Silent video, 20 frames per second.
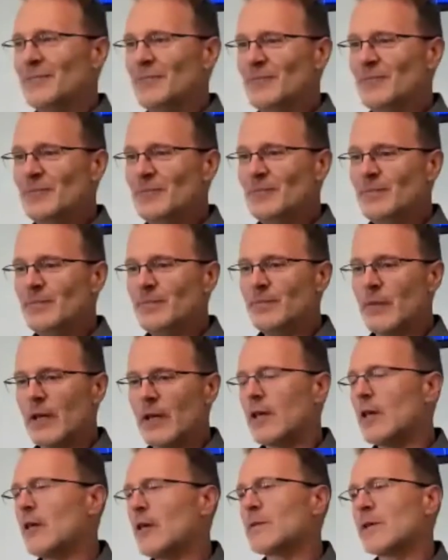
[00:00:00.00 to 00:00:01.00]

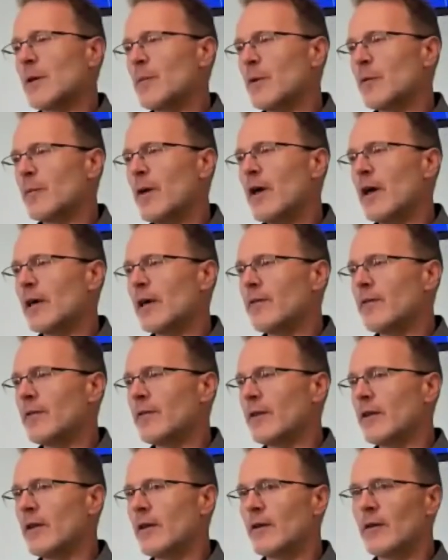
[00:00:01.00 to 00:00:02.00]
It keeps coming back.
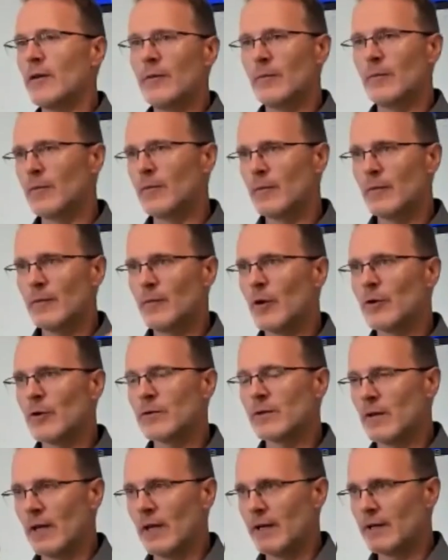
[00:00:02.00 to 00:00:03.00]
Even the
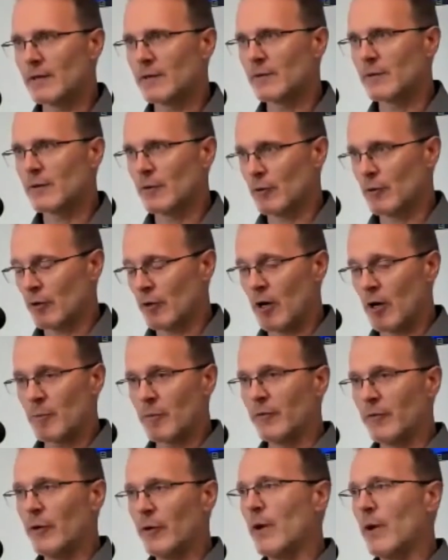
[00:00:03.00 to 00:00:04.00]
most latest
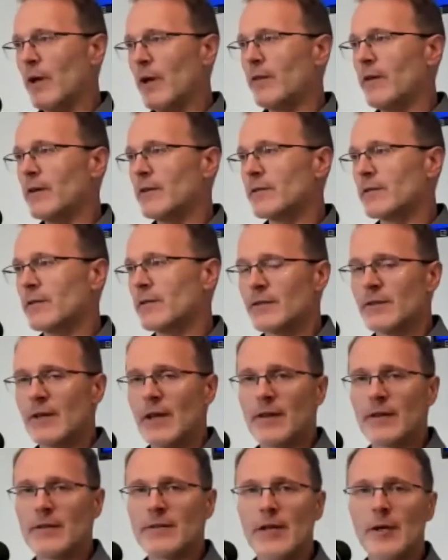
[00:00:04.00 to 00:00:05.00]
crop of new atheists, they're
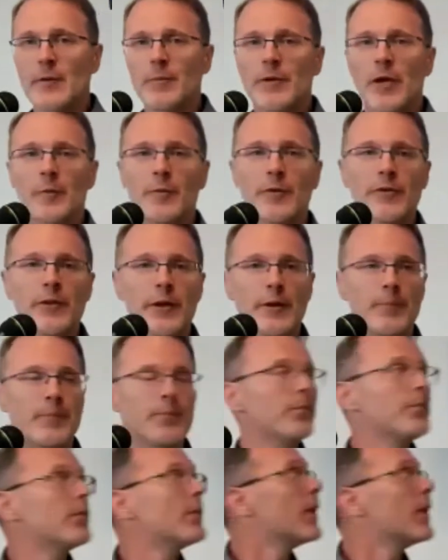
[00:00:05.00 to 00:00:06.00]
saying the same type of thing.